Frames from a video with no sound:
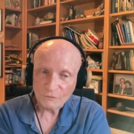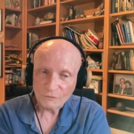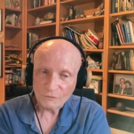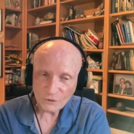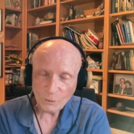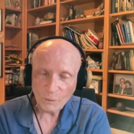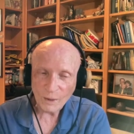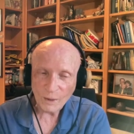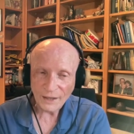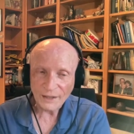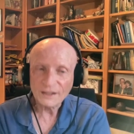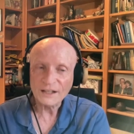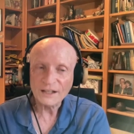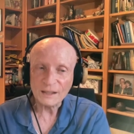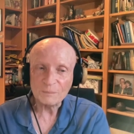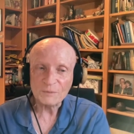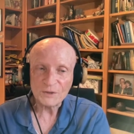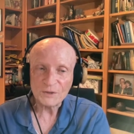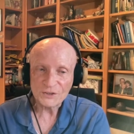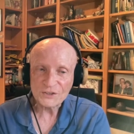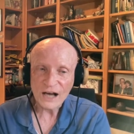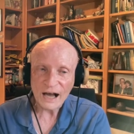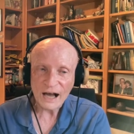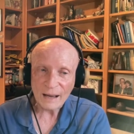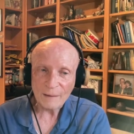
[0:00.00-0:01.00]
If you want to
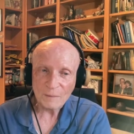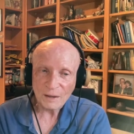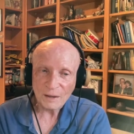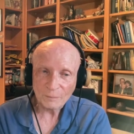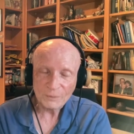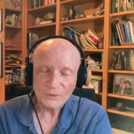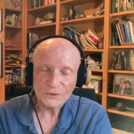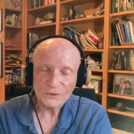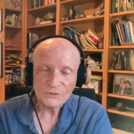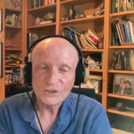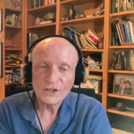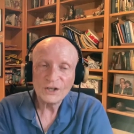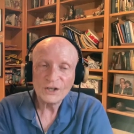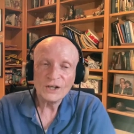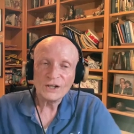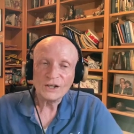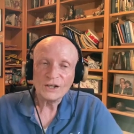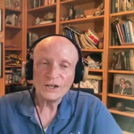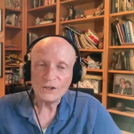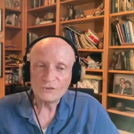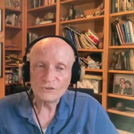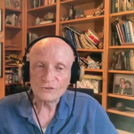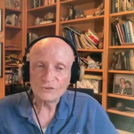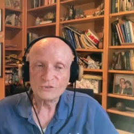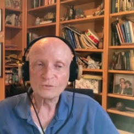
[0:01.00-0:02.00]
keep the time up,
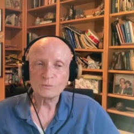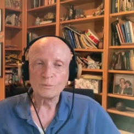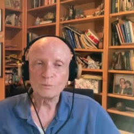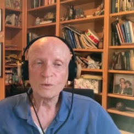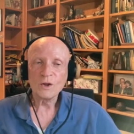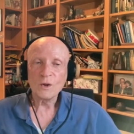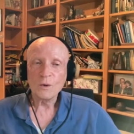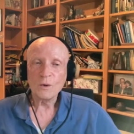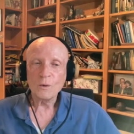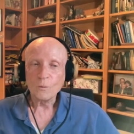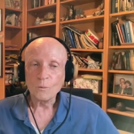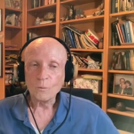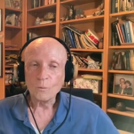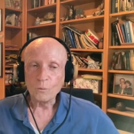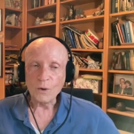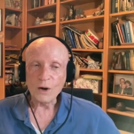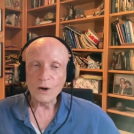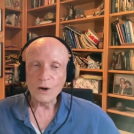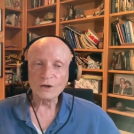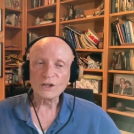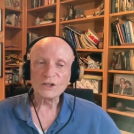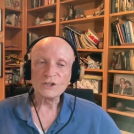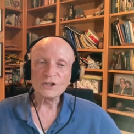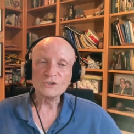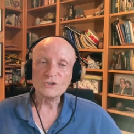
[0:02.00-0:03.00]
it's
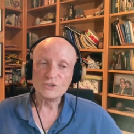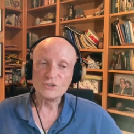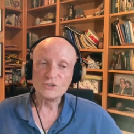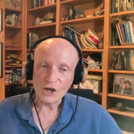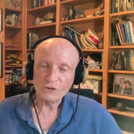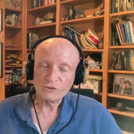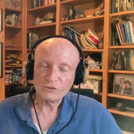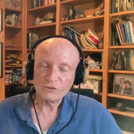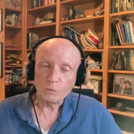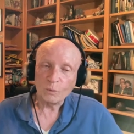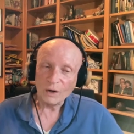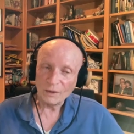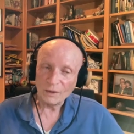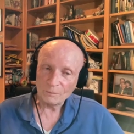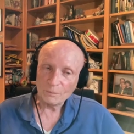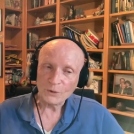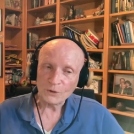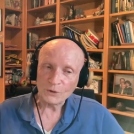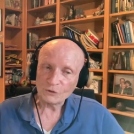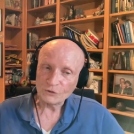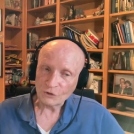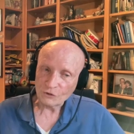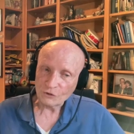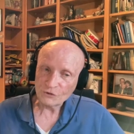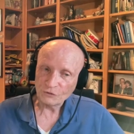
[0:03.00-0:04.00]
rarely just
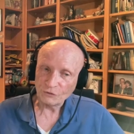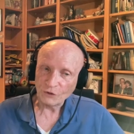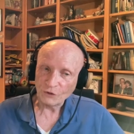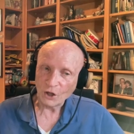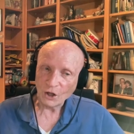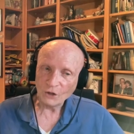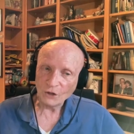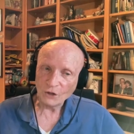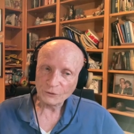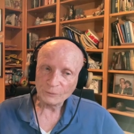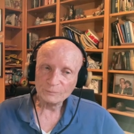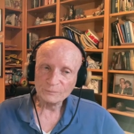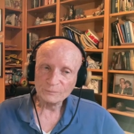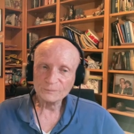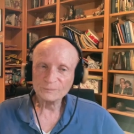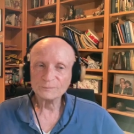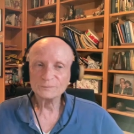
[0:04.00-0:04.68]
one person's fault.